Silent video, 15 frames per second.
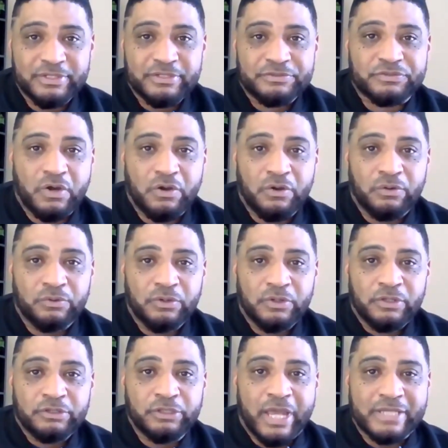So
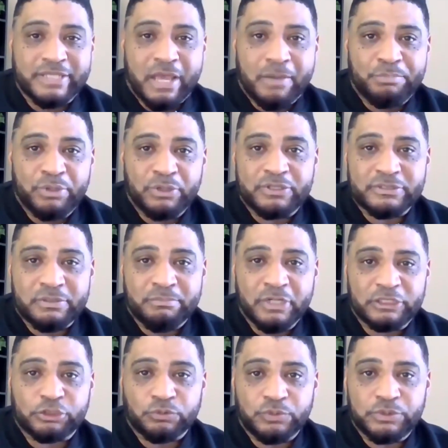you guys, that book is a
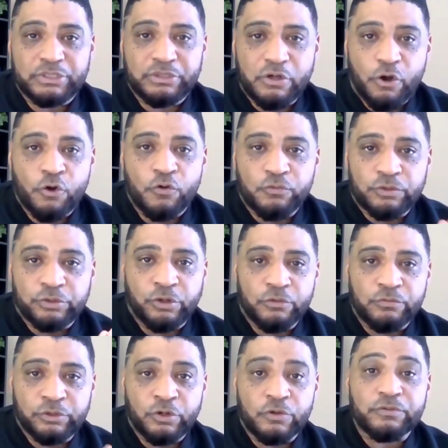must read over and
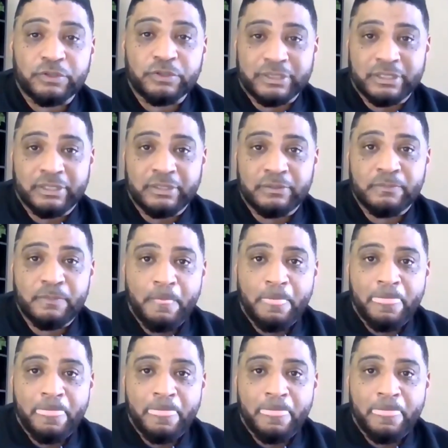over and over again,